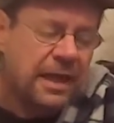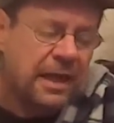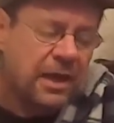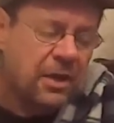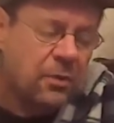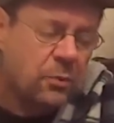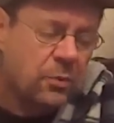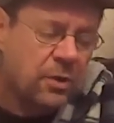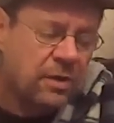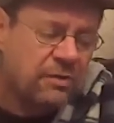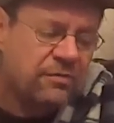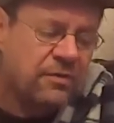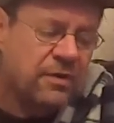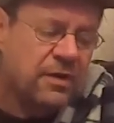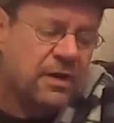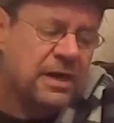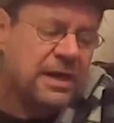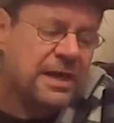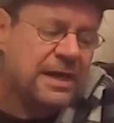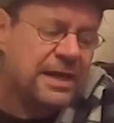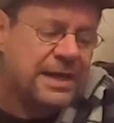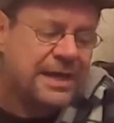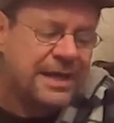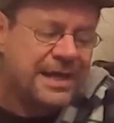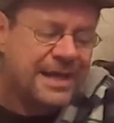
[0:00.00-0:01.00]
However,
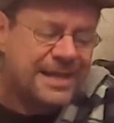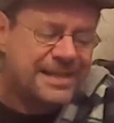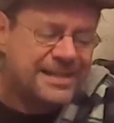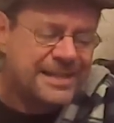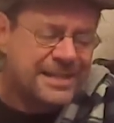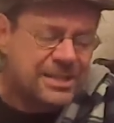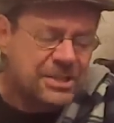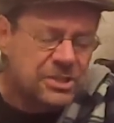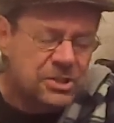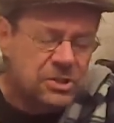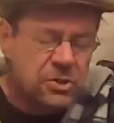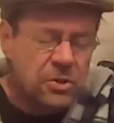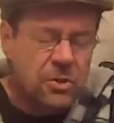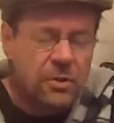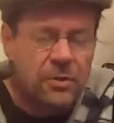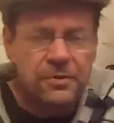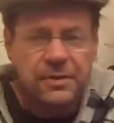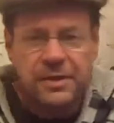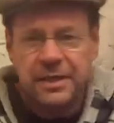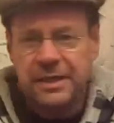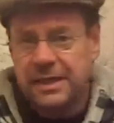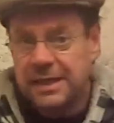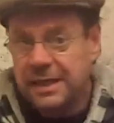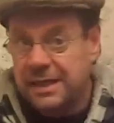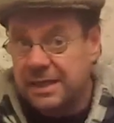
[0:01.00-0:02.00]
it is
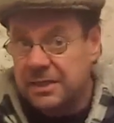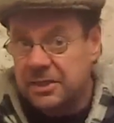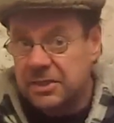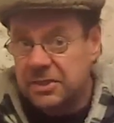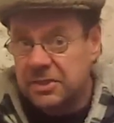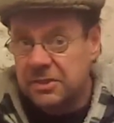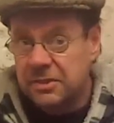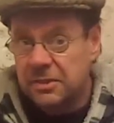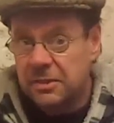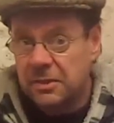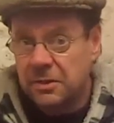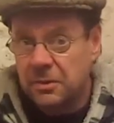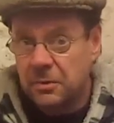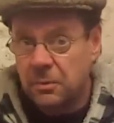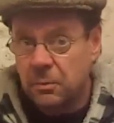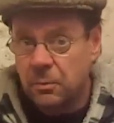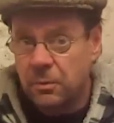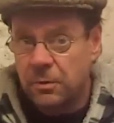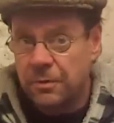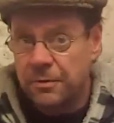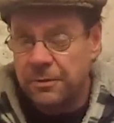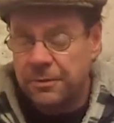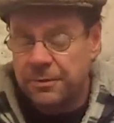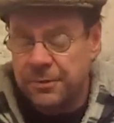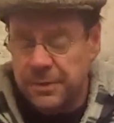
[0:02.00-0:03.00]
not the case
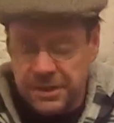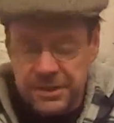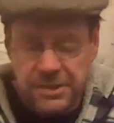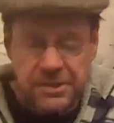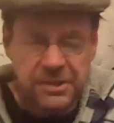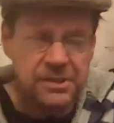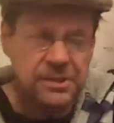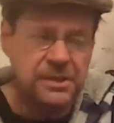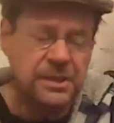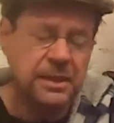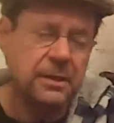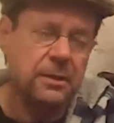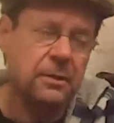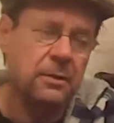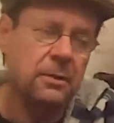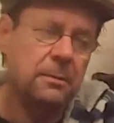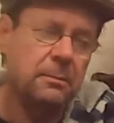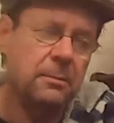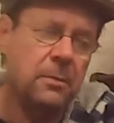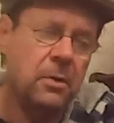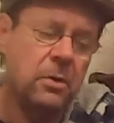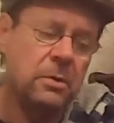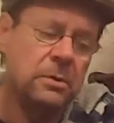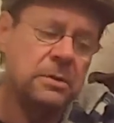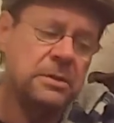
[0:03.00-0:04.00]
with this
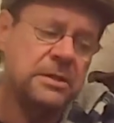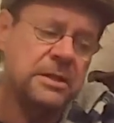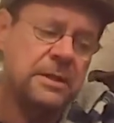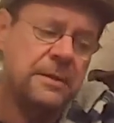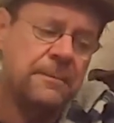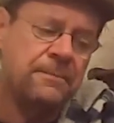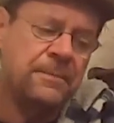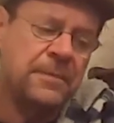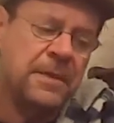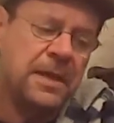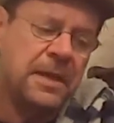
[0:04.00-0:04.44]
single malt.